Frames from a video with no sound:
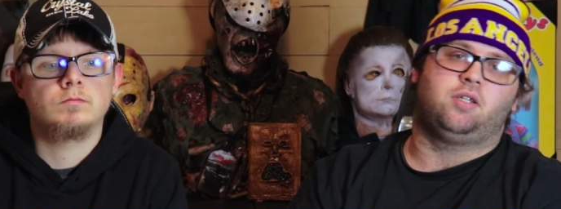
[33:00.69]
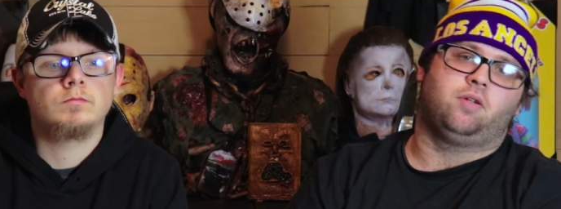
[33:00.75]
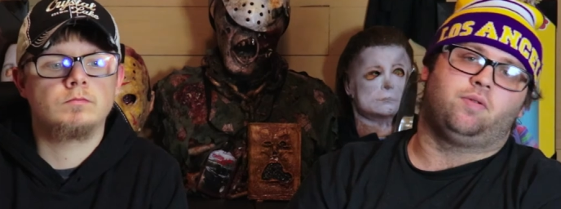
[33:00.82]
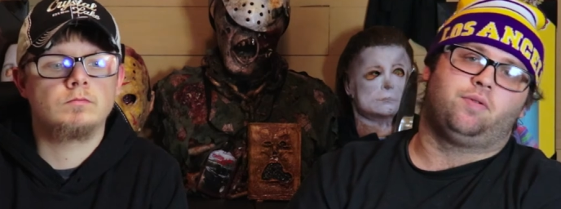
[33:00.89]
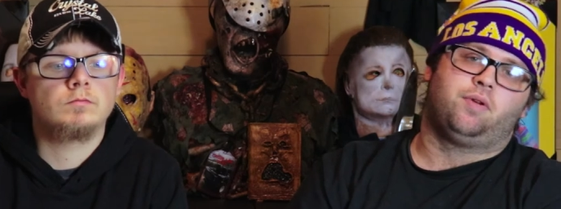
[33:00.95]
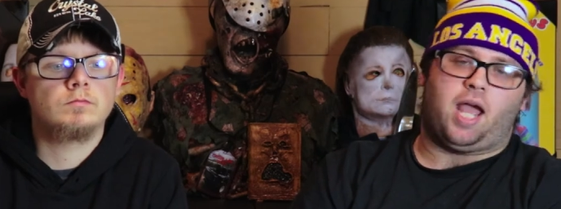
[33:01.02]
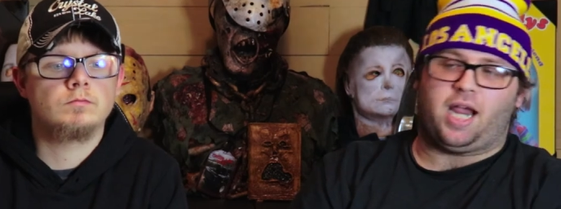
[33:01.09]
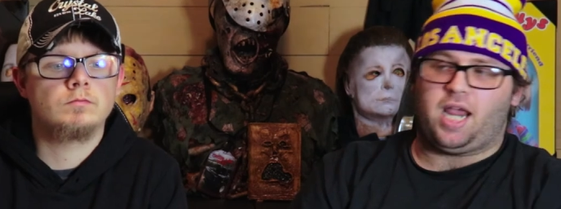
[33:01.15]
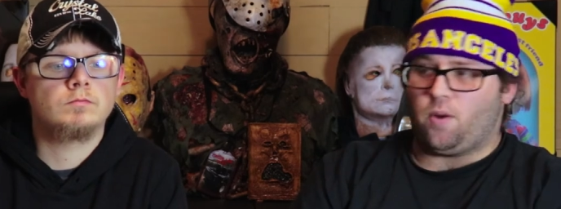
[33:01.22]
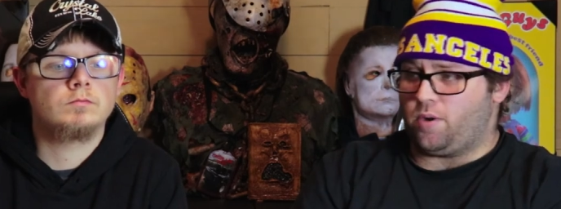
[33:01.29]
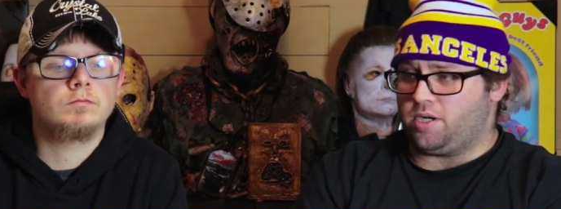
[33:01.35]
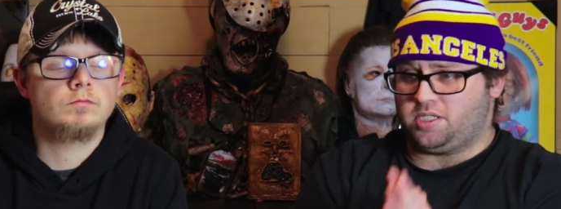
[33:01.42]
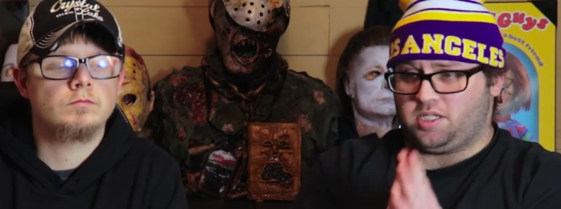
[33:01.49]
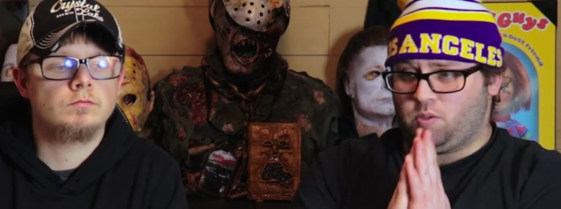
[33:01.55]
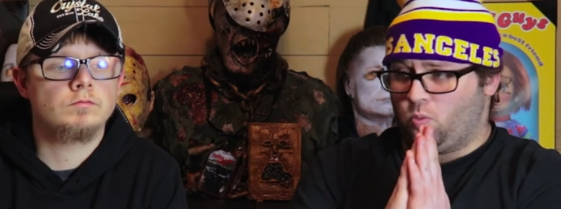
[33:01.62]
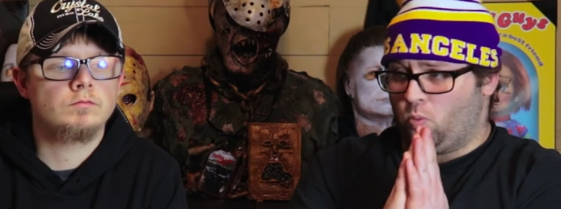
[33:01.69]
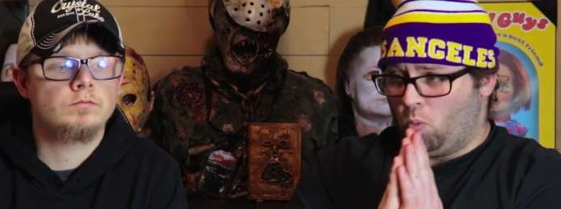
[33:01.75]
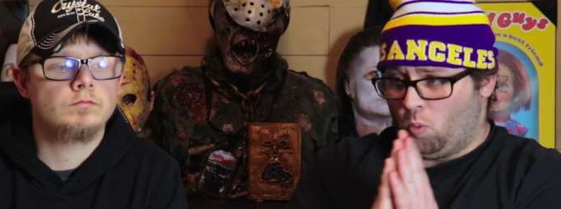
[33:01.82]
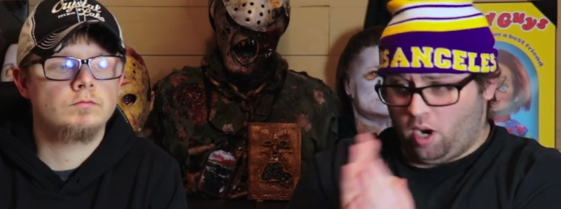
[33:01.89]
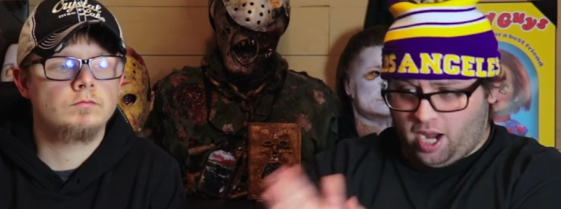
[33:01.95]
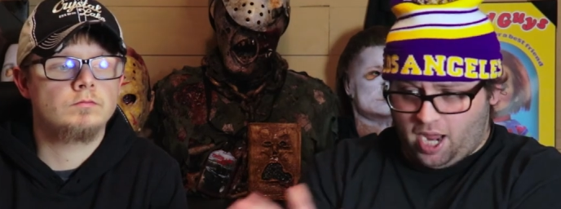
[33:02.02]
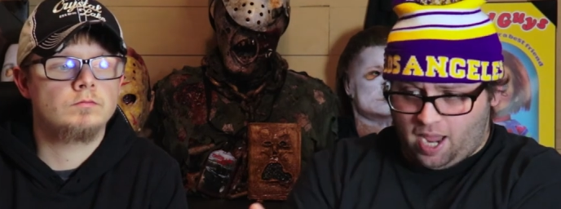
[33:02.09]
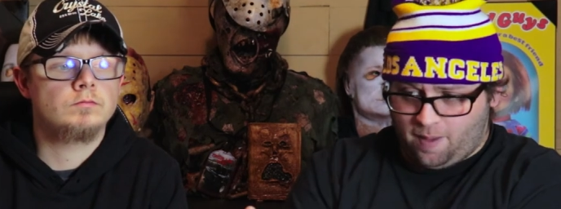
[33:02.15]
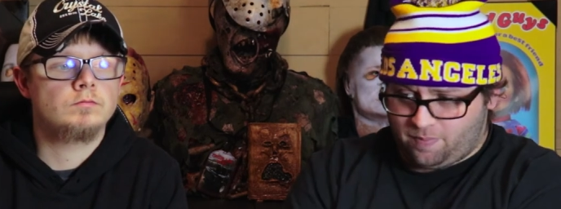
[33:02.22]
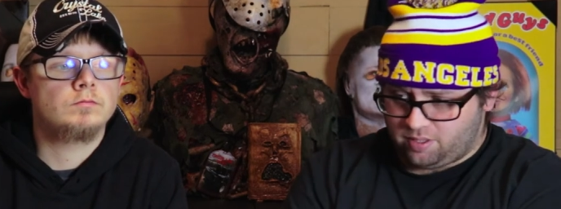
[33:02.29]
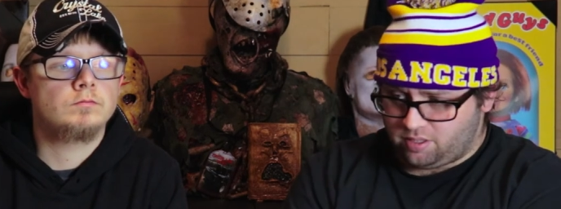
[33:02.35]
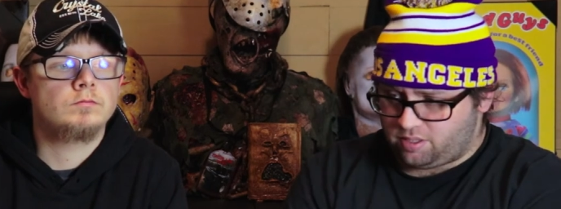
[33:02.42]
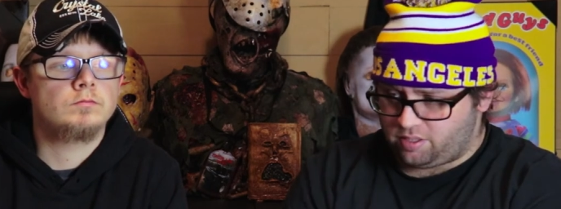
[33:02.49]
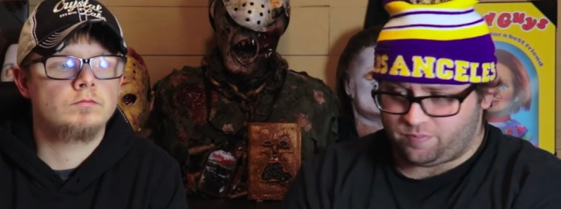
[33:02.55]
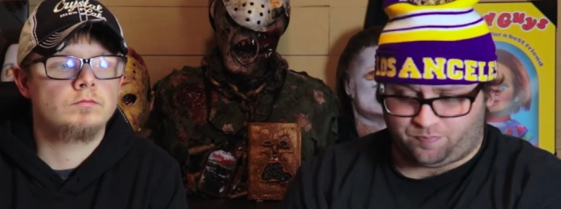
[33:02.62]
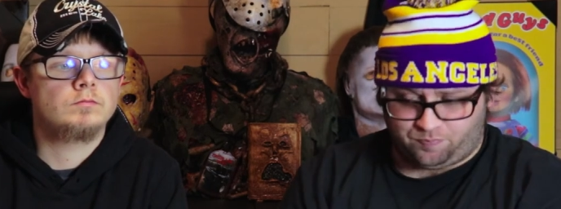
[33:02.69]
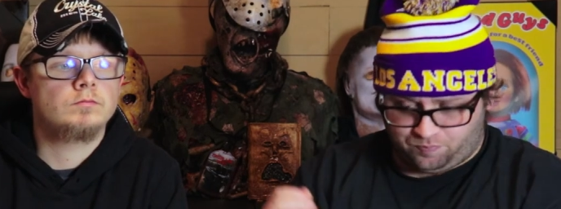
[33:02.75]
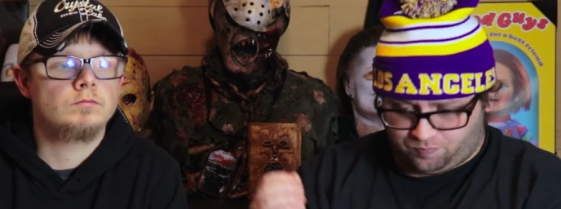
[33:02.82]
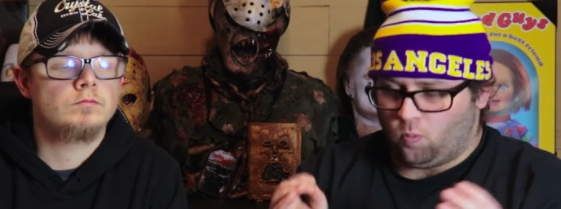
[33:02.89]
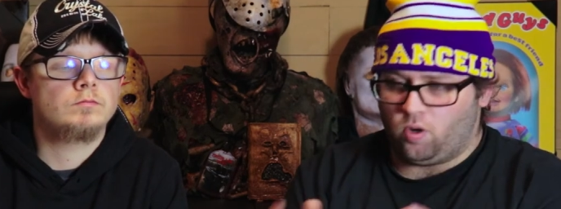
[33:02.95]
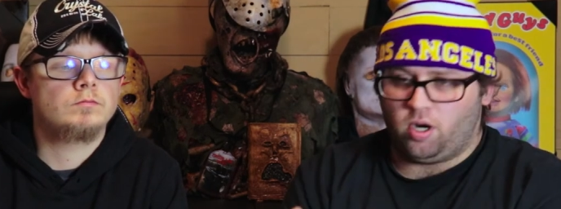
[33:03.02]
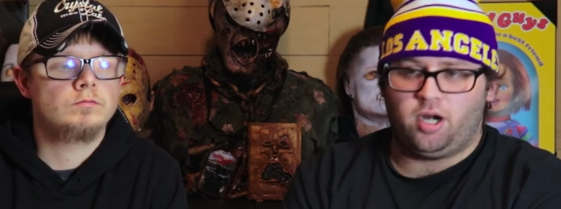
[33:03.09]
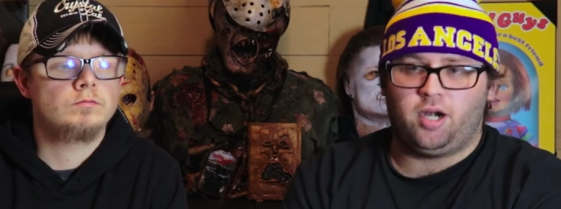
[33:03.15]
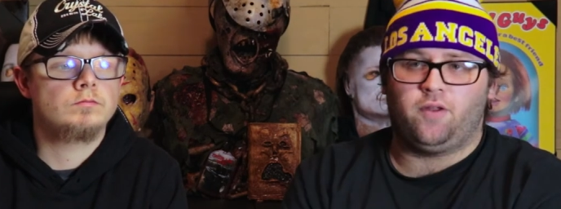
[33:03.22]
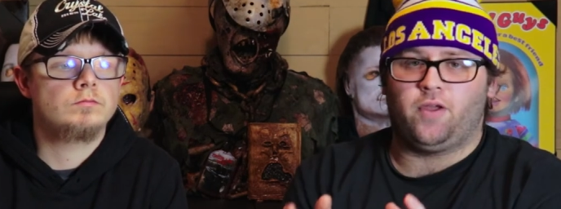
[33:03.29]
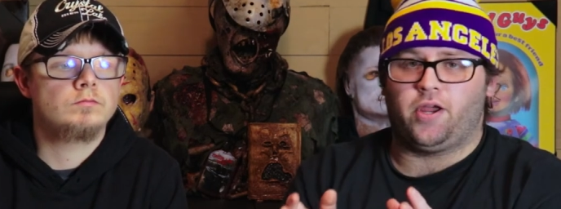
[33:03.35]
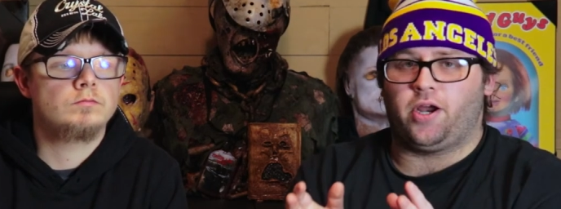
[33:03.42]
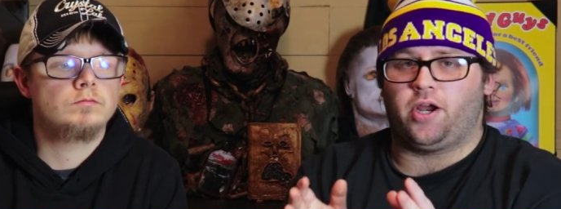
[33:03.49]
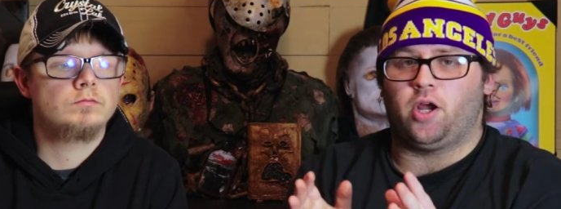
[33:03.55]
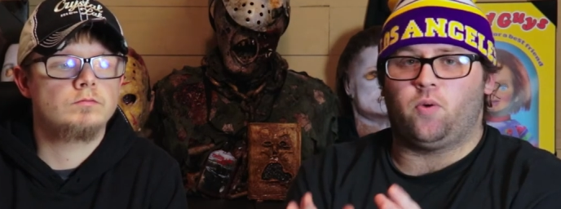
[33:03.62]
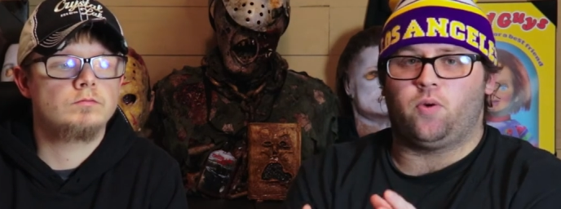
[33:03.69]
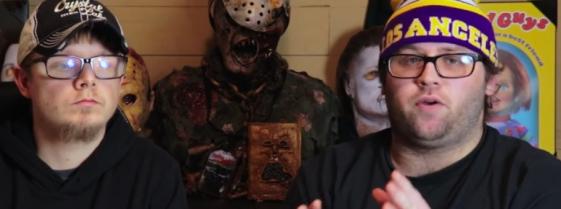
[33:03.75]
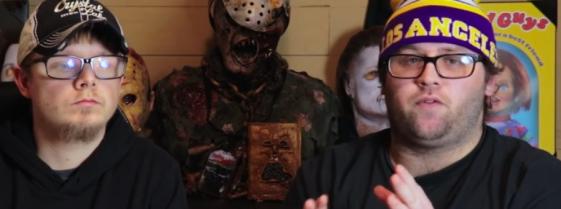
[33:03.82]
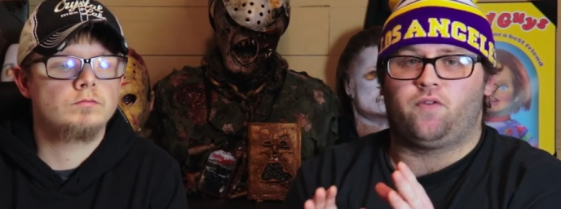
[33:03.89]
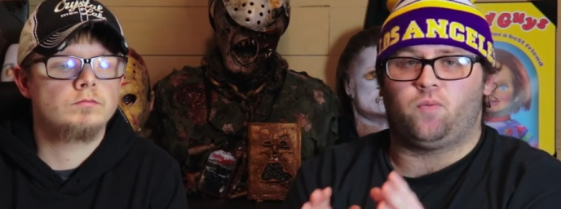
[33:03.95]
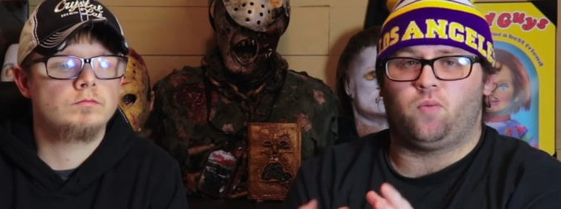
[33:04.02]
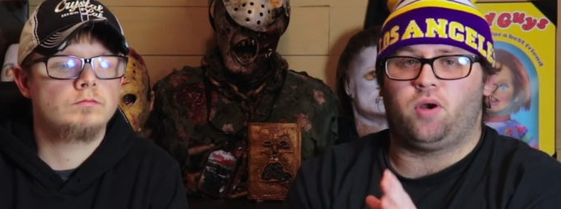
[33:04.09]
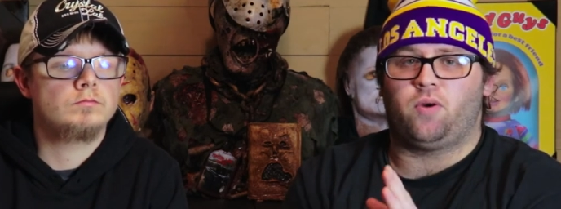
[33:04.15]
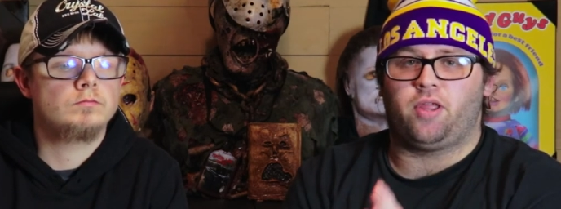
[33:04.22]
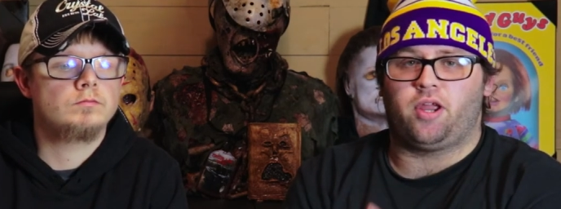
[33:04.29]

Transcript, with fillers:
Speaker 1: two. I can't wait to see what happens, where they're going from where